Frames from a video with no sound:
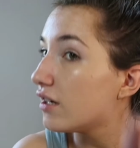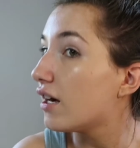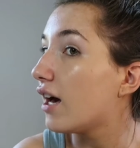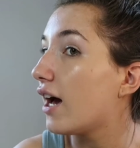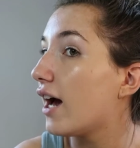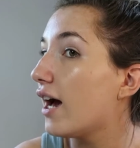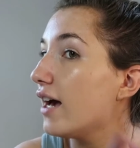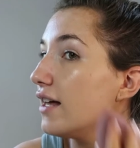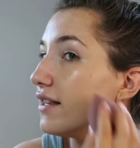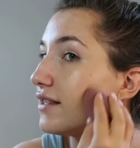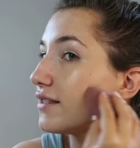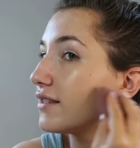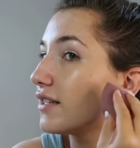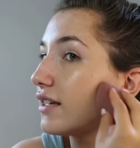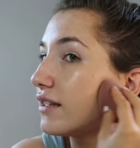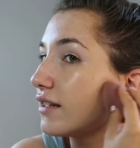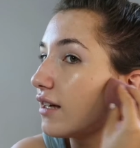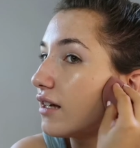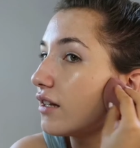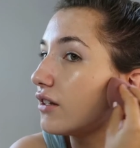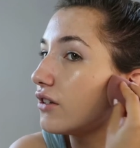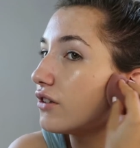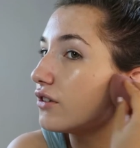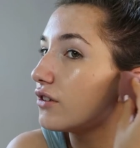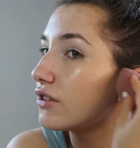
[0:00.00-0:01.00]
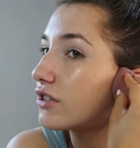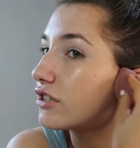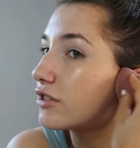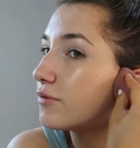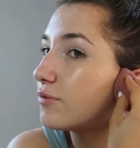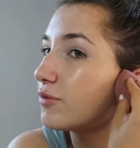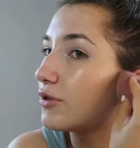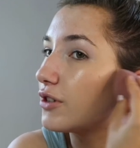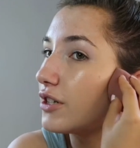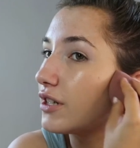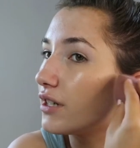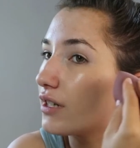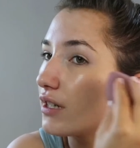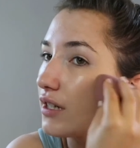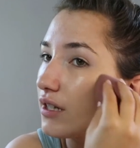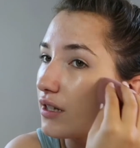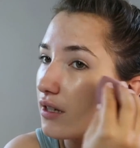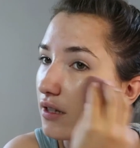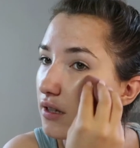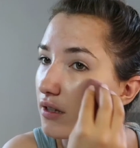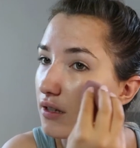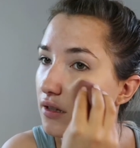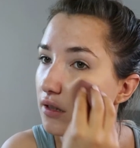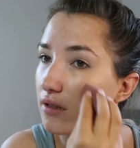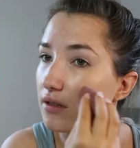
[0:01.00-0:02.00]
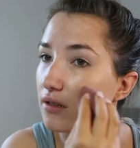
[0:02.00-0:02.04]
I'd say that looks pretty.